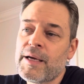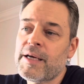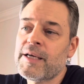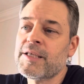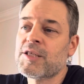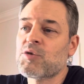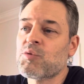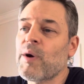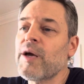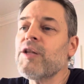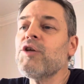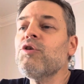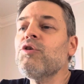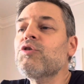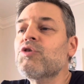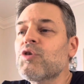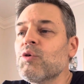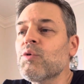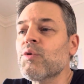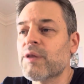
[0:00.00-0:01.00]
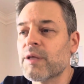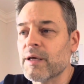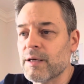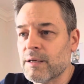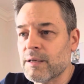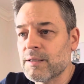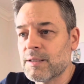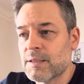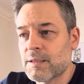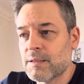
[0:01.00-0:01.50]
It's when you do
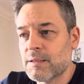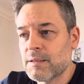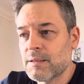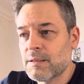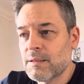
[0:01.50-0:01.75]
things